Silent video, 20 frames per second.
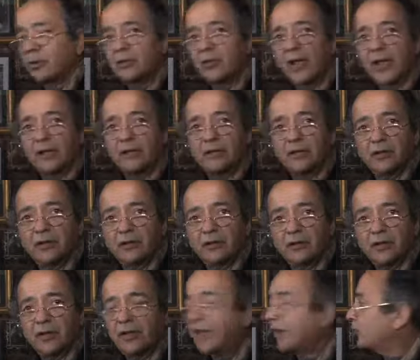elected.
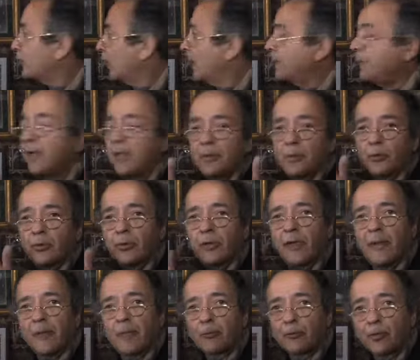And that's why people
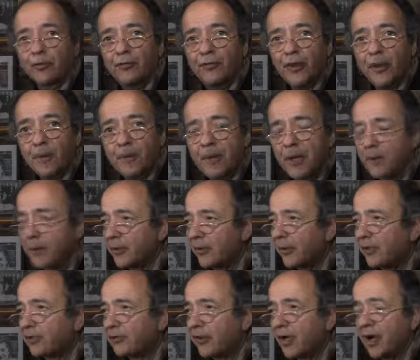revere people
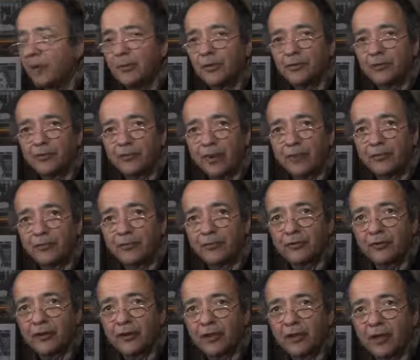like Thomas
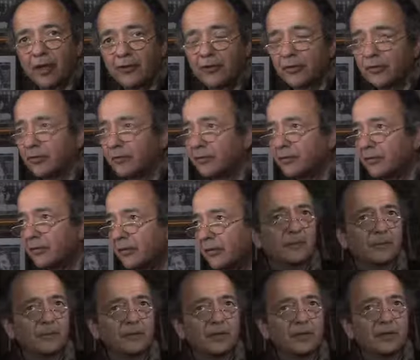Jefferson and others.
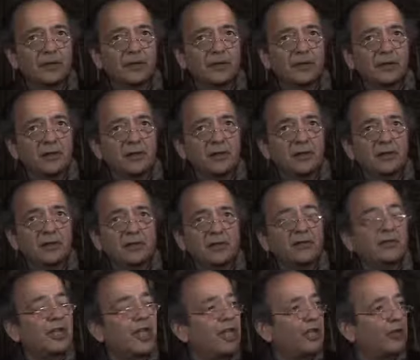
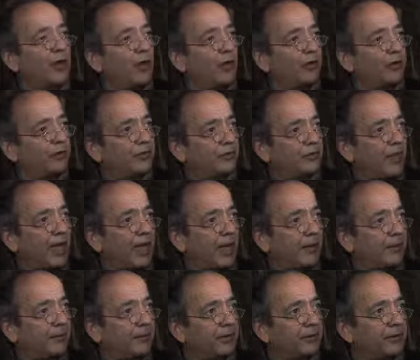The takeover has
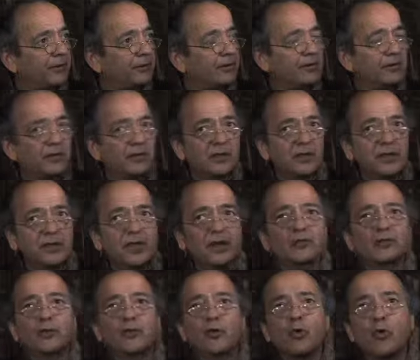happened, and
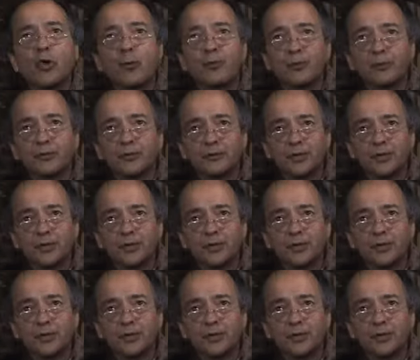it's a corporate